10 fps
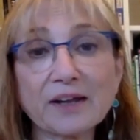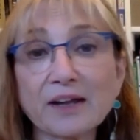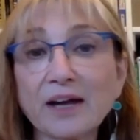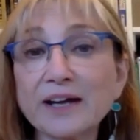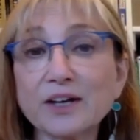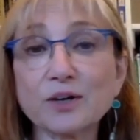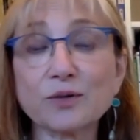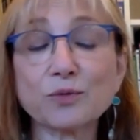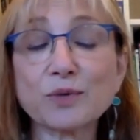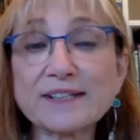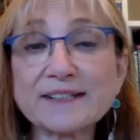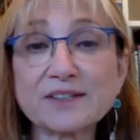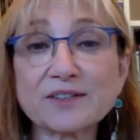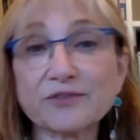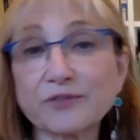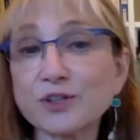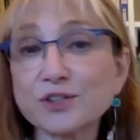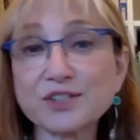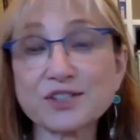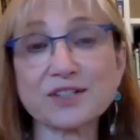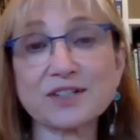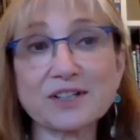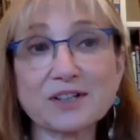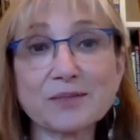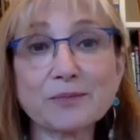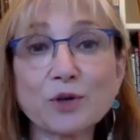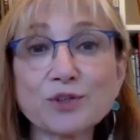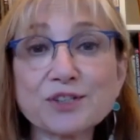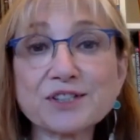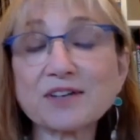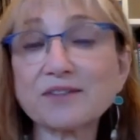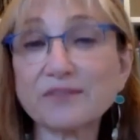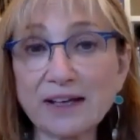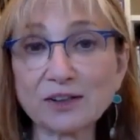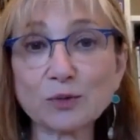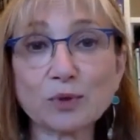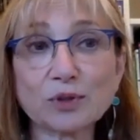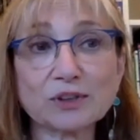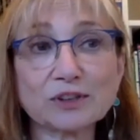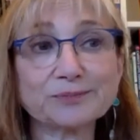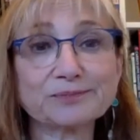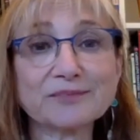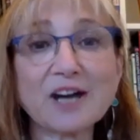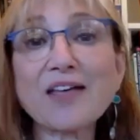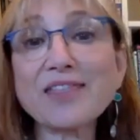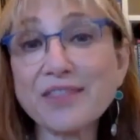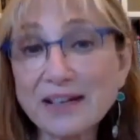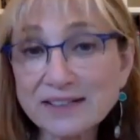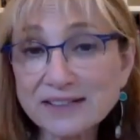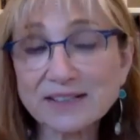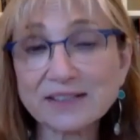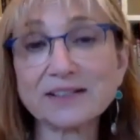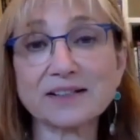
Gaia was the first, most available, authentic